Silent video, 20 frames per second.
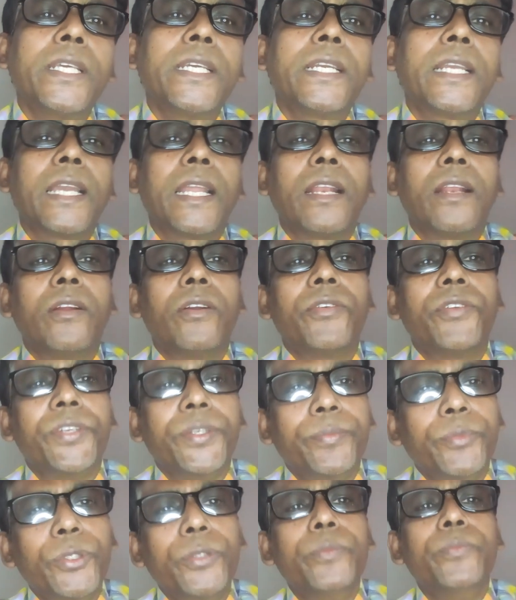cannot
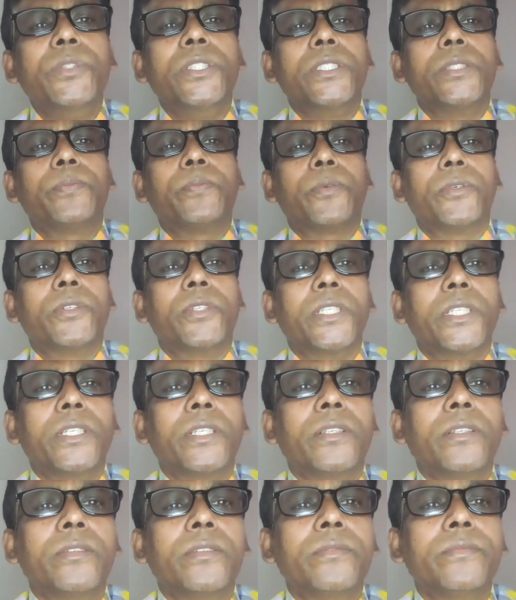remove this
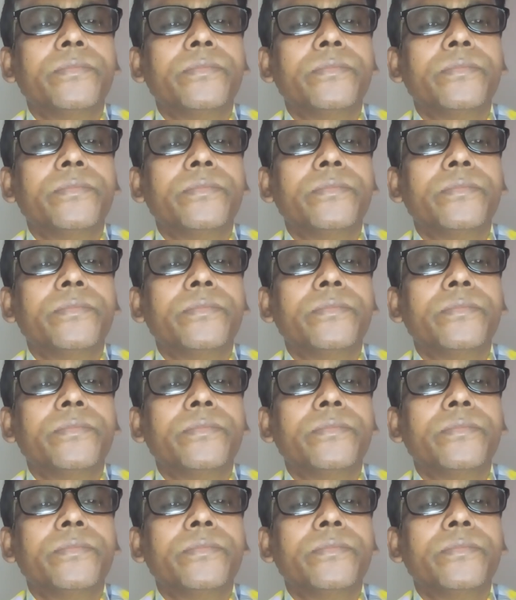protein,